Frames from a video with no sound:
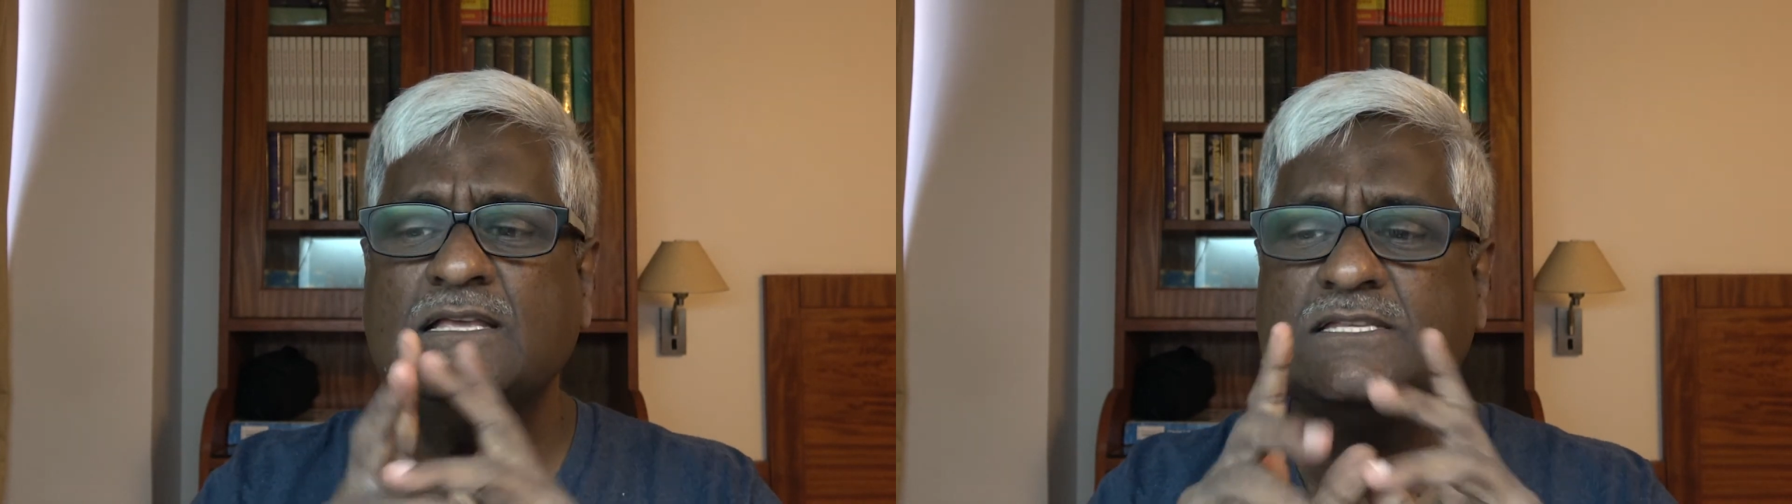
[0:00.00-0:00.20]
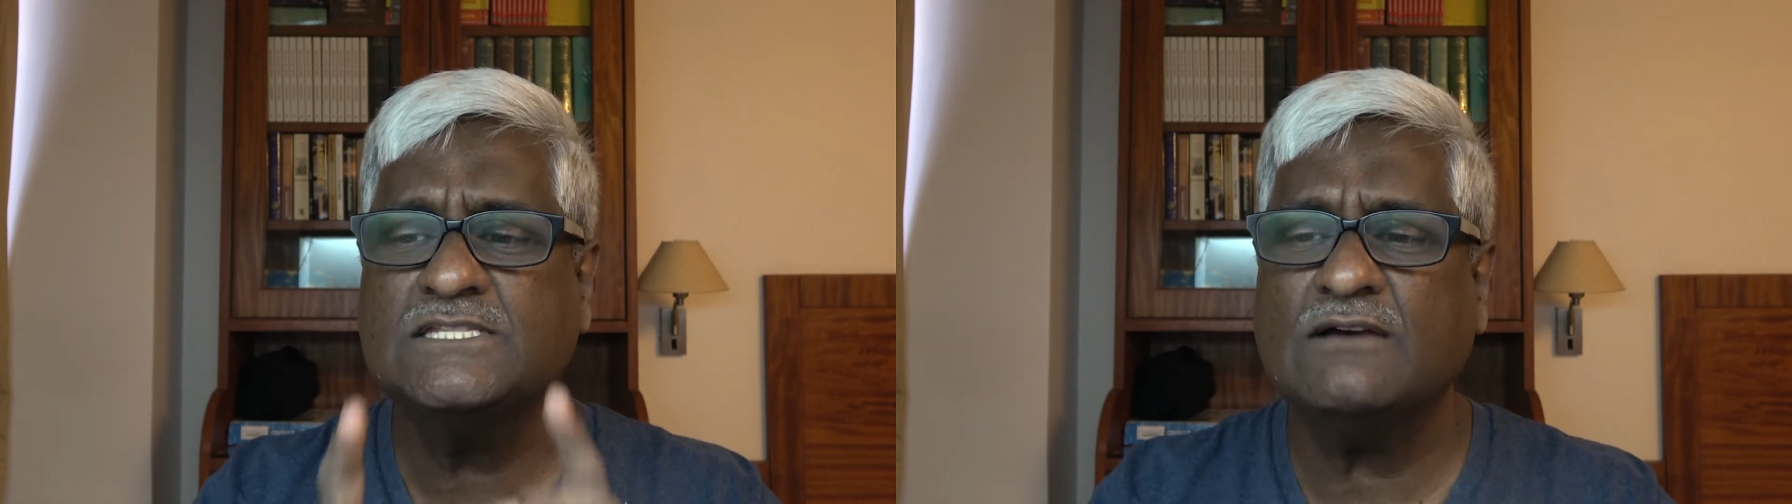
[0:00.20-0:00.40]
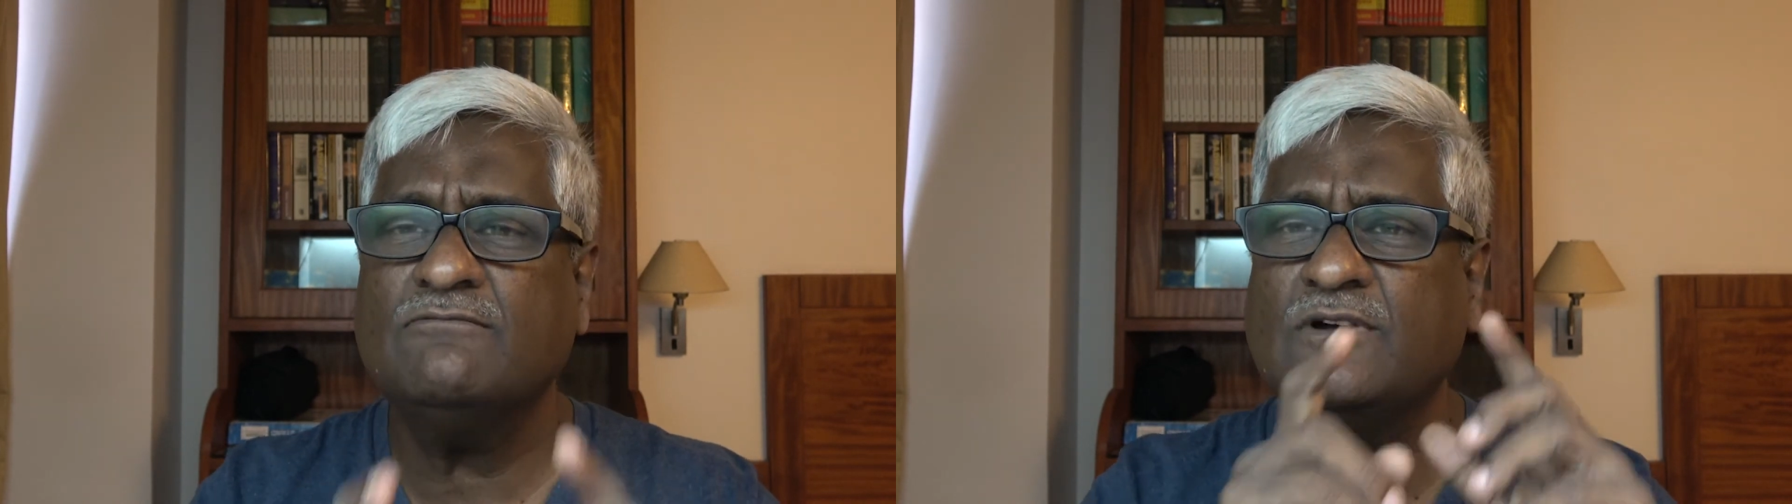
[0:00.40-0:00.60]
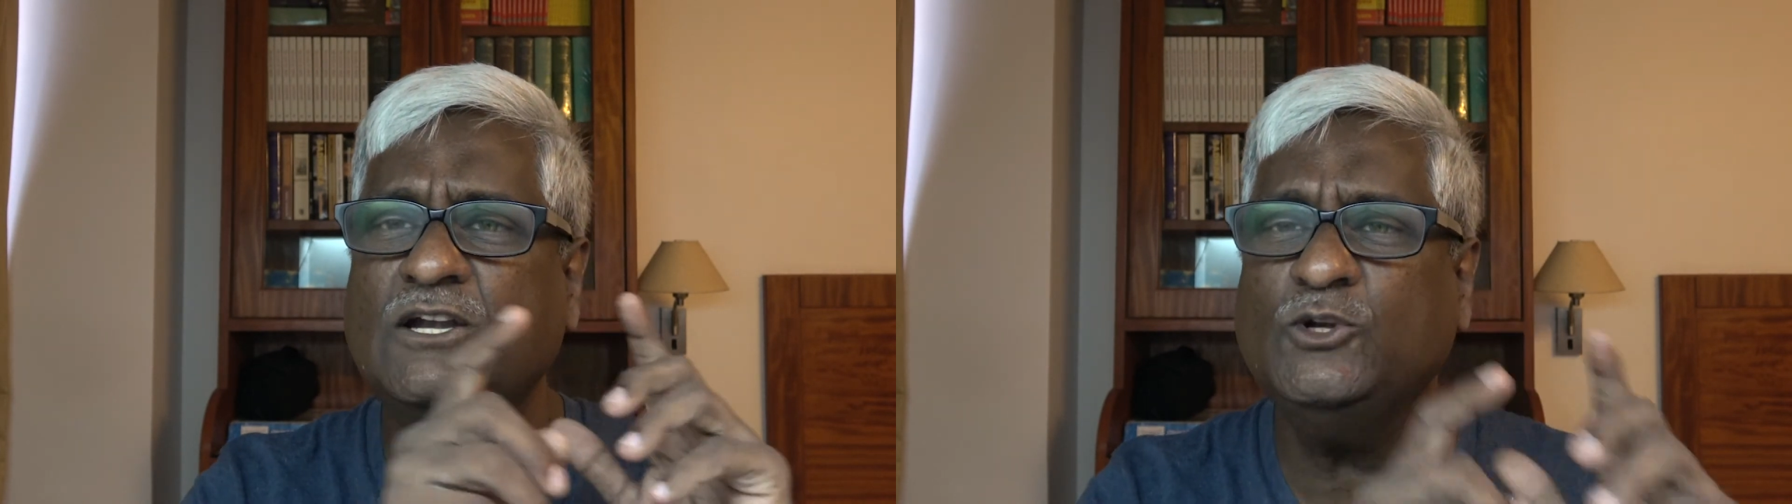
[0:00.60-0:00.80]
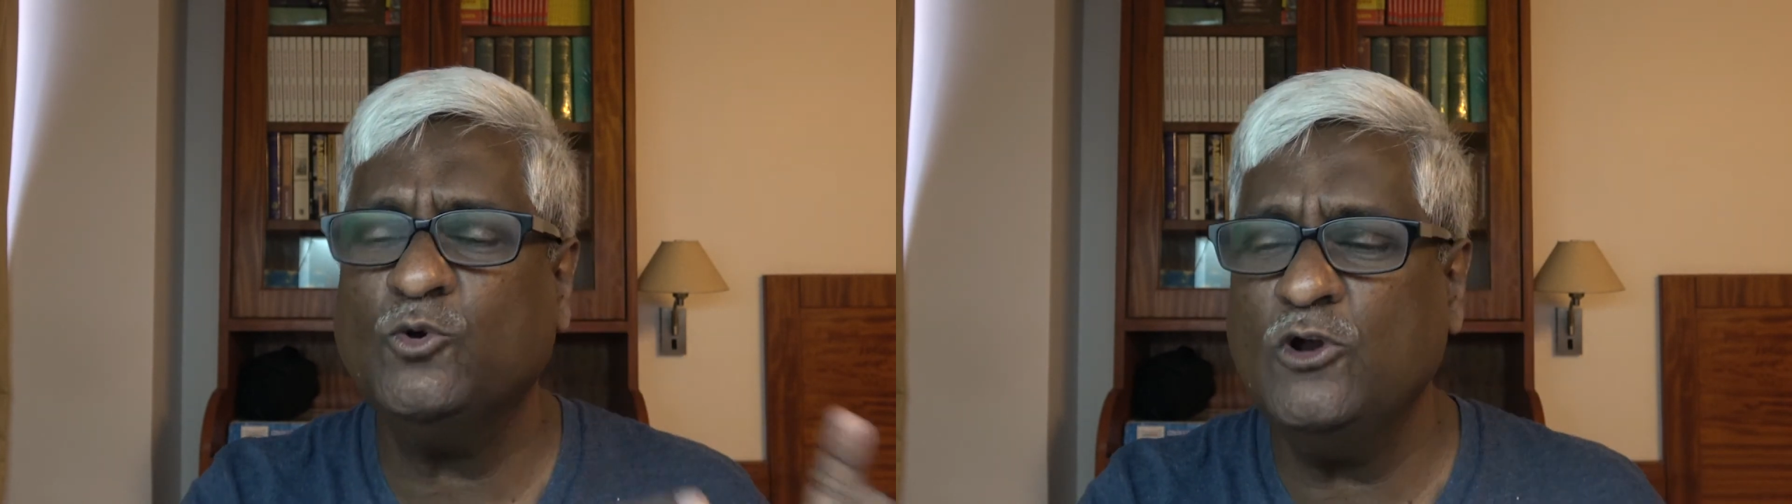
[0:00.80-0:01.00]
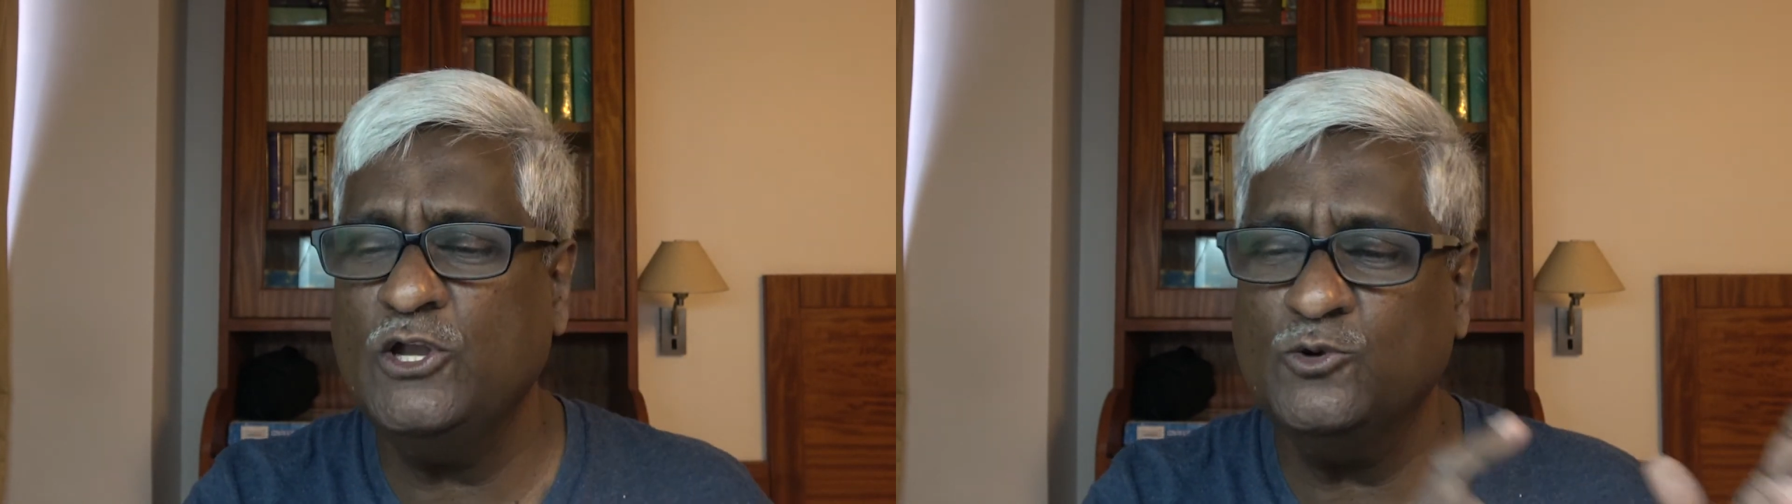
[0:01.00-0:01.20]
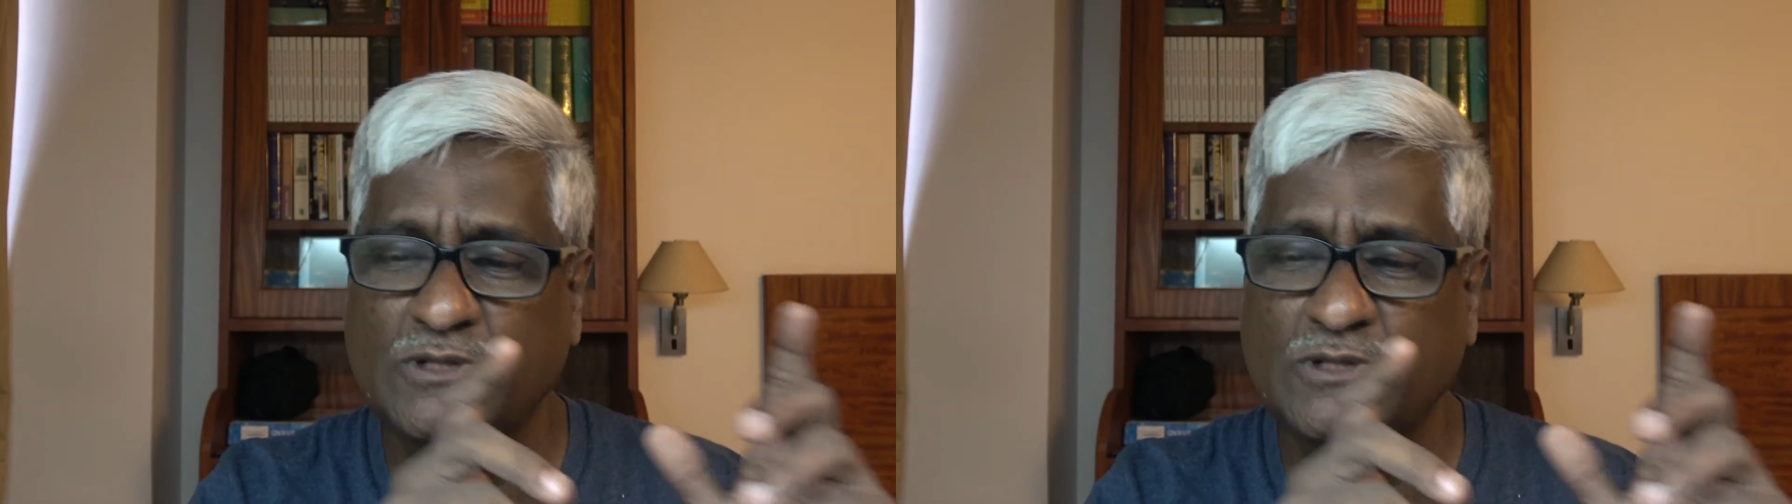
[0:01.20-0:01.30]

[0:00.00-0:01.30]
Someone told you